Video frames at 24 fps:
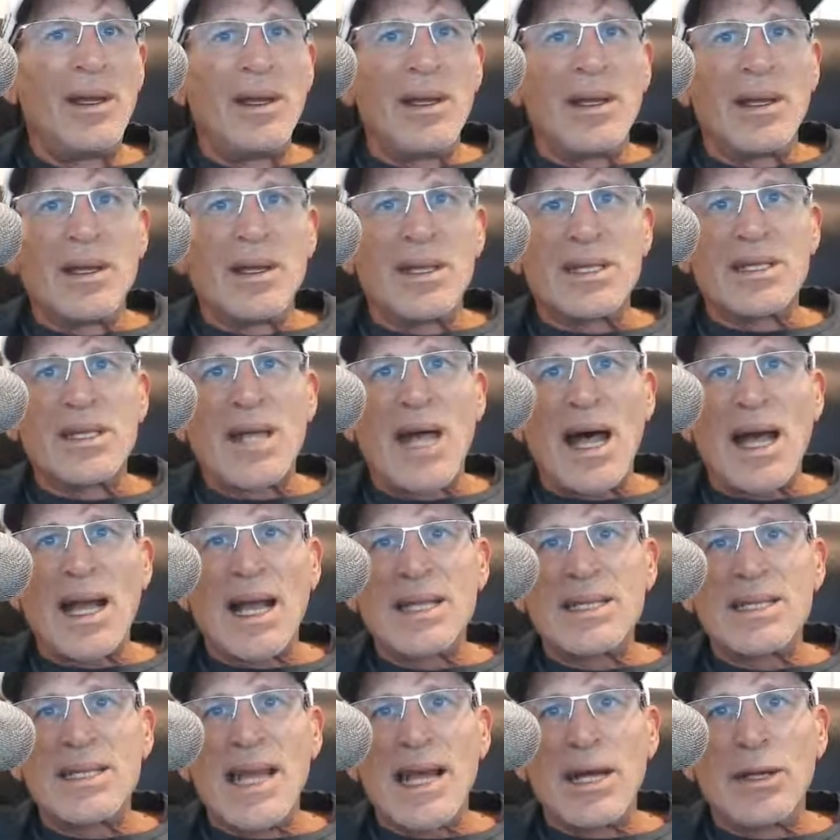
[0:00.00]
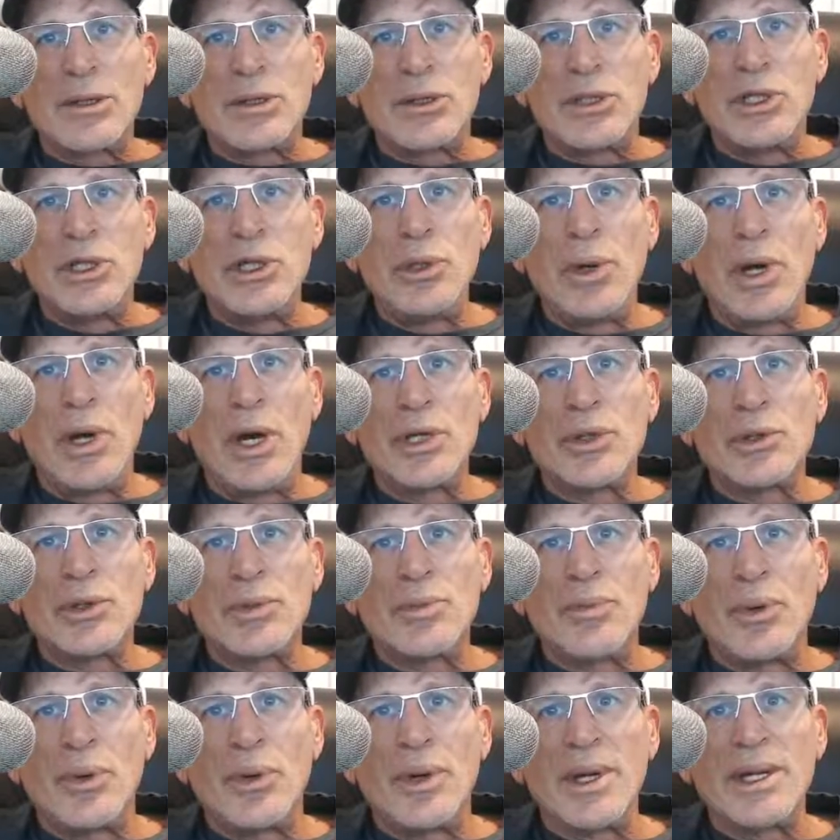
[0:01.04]
The stock is down
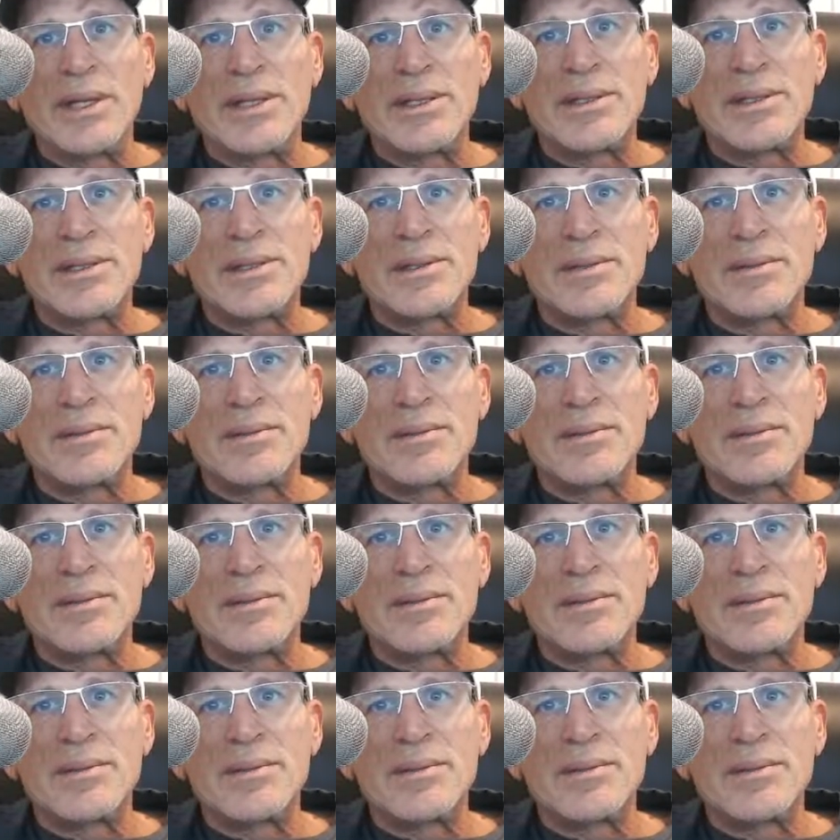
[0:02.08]
200 points.